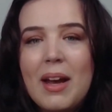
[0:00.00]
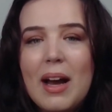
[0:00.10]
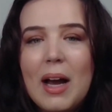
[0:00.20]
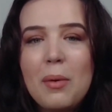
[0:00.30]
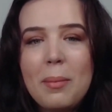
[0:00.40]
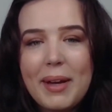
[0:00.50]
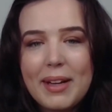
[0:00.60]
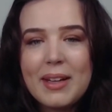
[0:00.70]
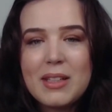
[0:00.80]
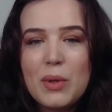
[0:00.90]
I will be back
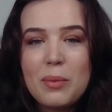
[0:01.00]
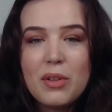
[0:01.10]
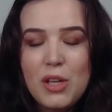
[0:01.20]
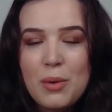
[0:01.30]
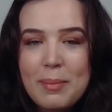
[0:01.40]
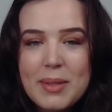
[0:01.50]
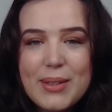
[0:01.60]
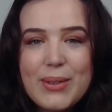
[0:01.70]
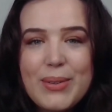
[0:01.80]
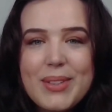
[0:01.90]
next week with a new
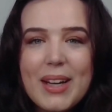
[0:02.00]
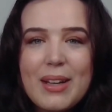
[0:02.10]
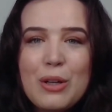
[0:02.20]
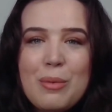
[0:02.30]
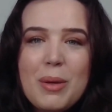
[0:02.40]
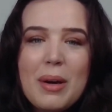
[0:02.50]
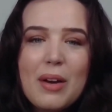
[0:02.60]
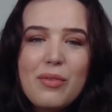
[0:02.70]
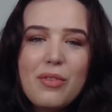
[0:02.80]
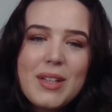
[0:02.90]
episode. I hope you
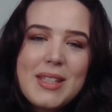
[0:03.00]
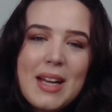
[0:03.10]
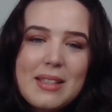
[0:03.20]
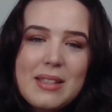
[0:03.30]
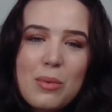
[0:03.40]
have a fantastic